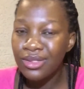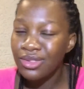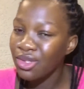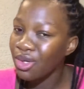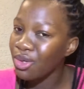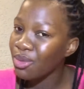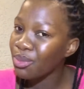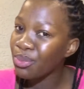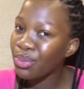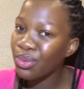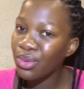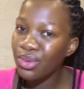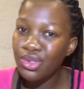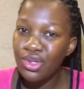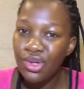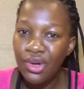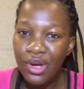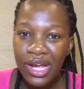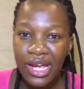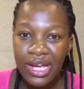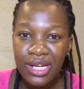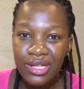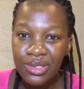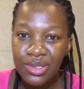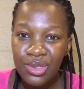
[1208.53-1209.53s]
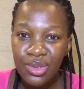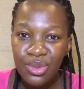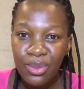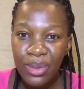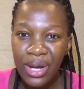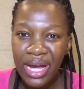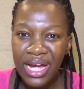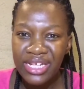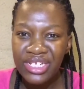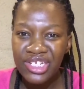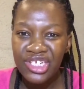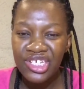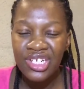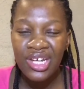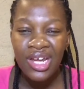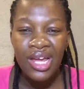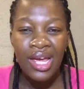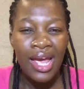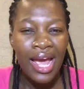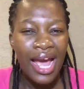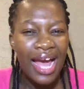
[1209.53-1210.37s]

don't pull your hair too much.